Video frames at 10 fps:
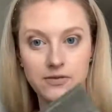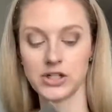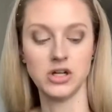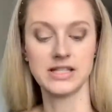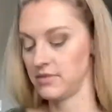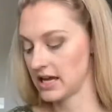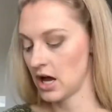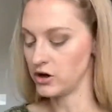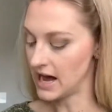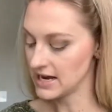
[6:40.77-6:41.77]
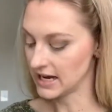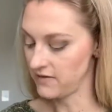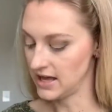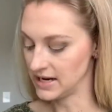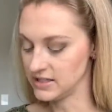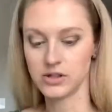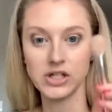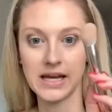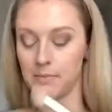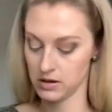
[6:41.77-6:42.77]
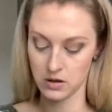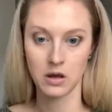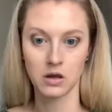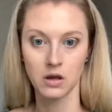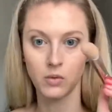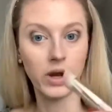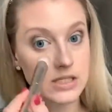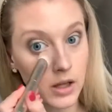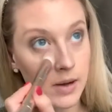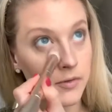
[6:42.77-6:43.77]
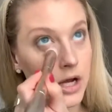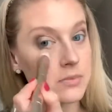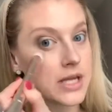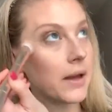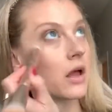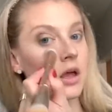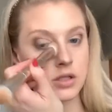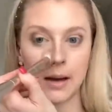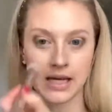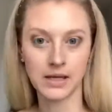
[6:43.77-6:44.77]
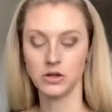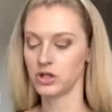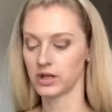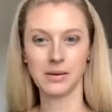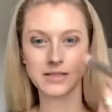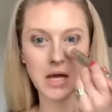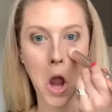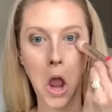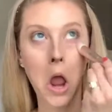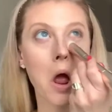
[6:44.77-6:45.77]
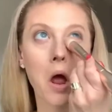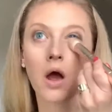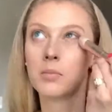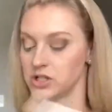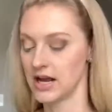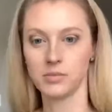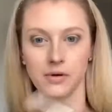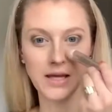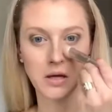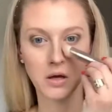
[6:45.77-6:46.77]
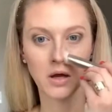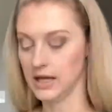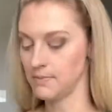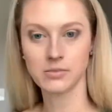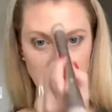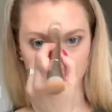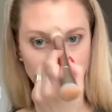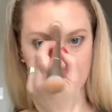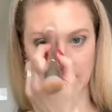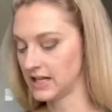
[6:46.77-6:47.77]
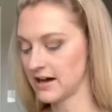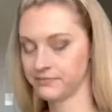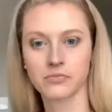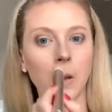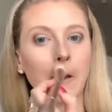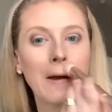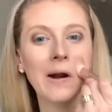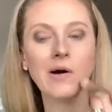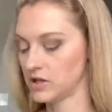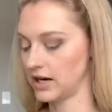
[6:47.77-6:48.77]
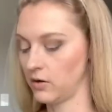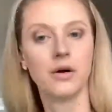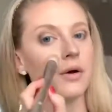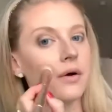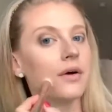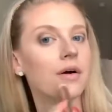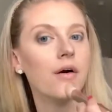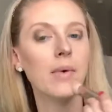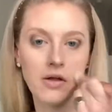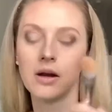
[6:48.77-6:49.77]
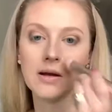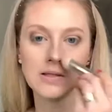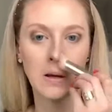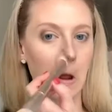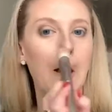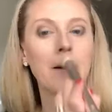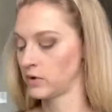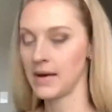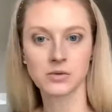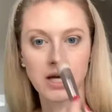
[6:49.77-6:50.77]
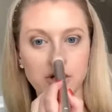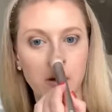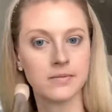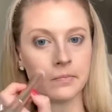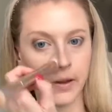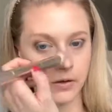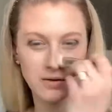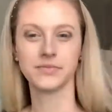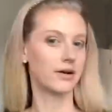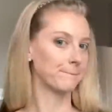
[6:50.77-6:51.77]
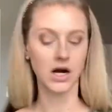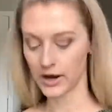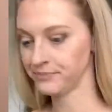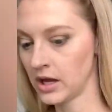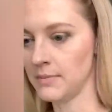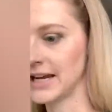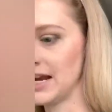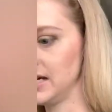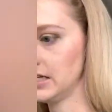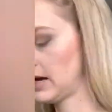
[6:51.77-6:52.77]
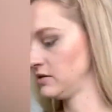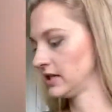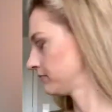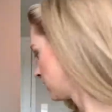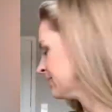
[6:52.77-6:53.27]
And then back with that buff brush, I grab the small end, I wipe it into my Vanilla Dust, and I'm just pressing that Vanilla Dust all over anywhere where my makeup might wear off because of a